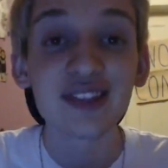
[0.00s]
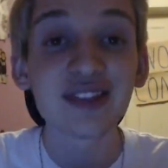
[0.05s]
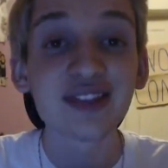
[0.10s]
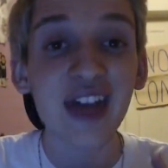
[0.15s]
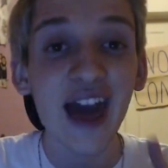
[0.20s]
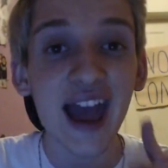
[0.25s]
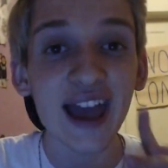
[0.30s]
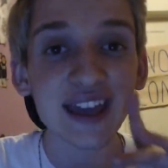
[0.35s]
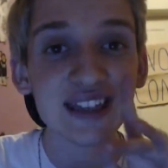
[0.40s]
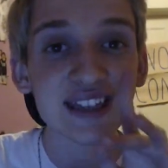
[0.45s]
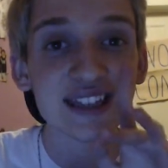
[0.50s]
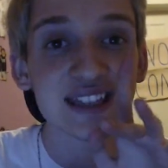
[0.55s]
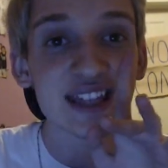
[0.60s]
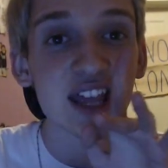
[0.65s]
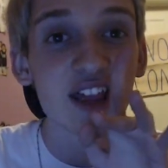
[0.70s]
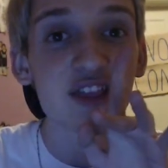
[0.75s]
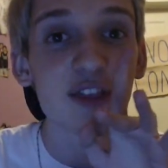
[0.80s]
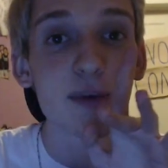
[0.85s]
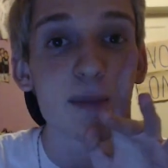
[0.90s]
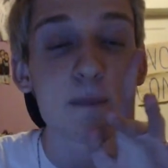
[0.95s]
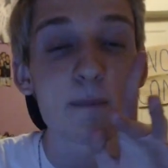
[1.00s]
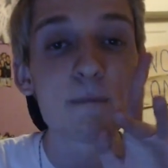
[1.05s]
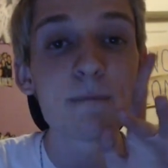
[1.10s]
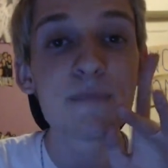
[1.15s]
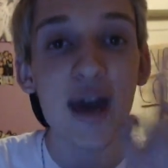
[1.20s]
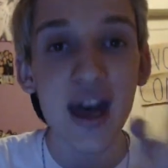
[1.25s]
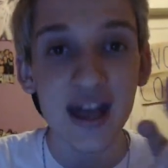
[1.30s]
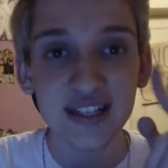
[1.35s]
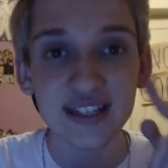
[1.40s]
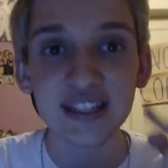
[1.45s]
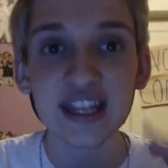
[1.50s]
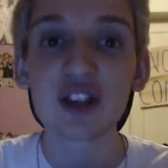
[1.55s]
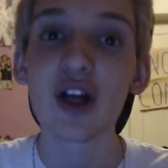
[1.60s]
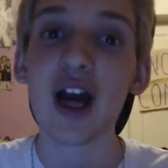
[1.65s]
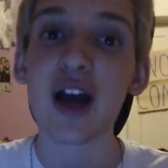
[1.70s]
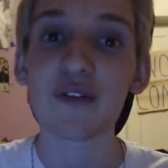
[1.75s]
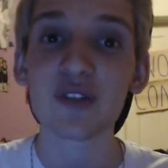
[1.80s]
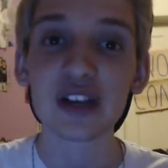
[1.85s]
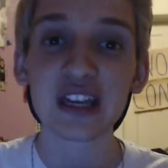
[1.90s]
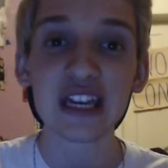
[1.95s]
That is the best thing
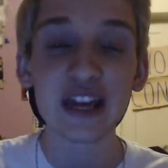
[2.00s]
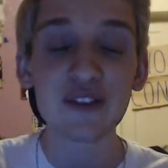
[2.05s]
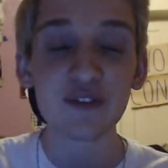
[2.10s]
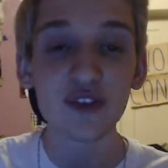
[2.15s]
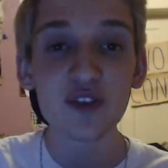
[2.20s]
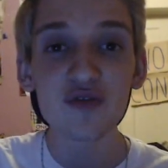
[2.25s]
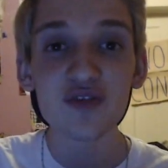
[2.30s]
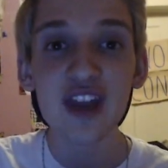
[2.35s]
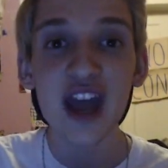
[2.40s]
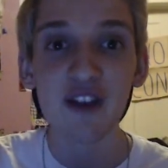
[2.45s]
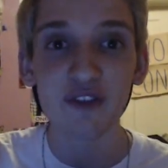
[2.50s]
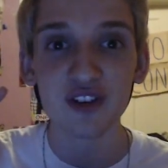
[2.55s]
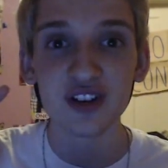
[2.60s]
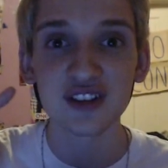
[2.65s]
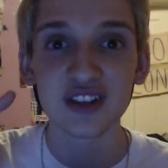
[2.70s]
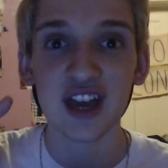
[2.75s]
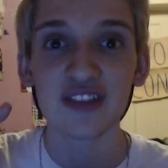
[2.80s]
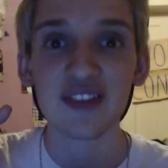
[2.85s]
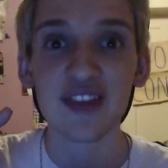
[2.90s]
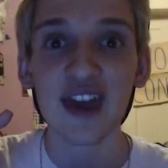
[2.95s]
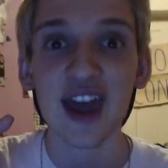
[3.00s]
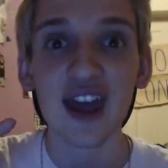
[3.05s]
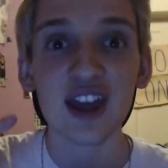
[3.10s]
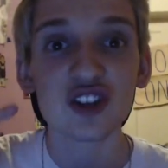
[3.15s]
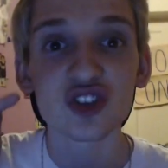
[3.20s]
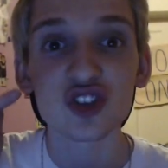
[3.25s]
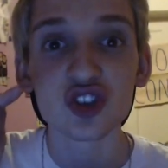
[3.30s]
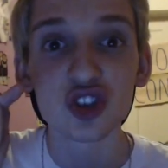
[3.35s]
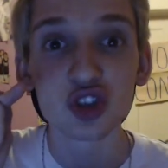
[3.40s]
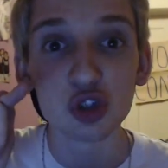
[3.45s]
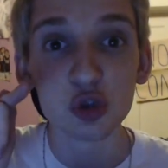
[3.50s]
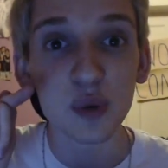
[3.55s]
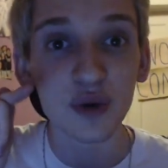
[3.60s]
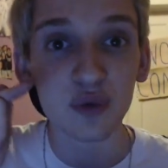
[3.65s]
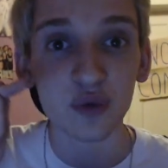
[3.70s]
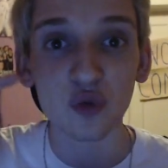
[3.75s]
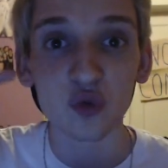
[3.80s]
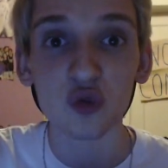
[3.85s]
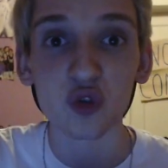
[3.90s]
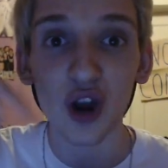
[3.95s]
you'll ever eat. If you've never done that, do
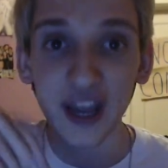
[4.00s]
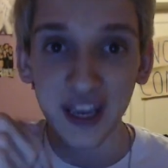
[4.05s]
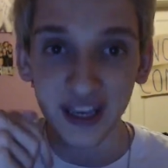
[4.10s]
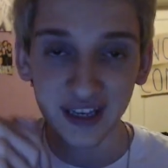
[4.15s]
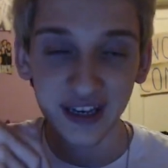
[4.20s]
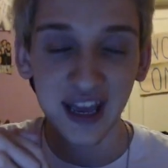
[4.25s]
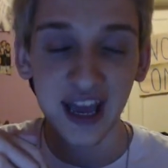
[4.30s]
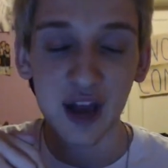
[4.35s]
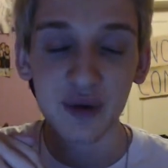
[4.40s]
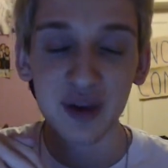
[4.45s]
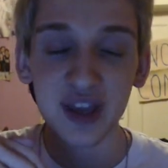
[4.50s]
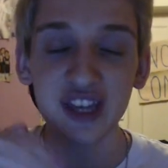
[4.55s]
it right now.